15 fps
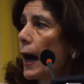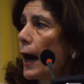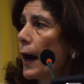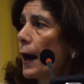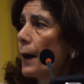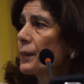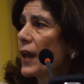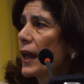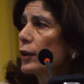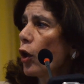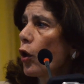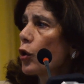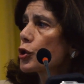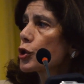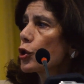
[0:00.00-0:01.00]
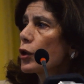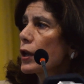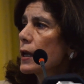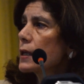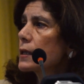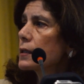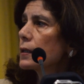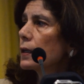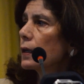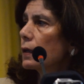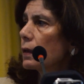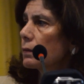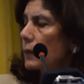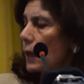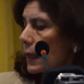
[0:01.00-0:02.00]
And also it's,
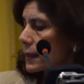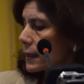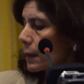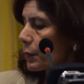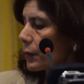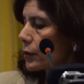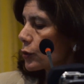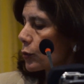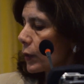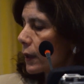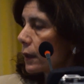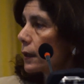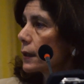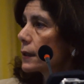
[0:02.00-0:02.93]
I'll skip this one,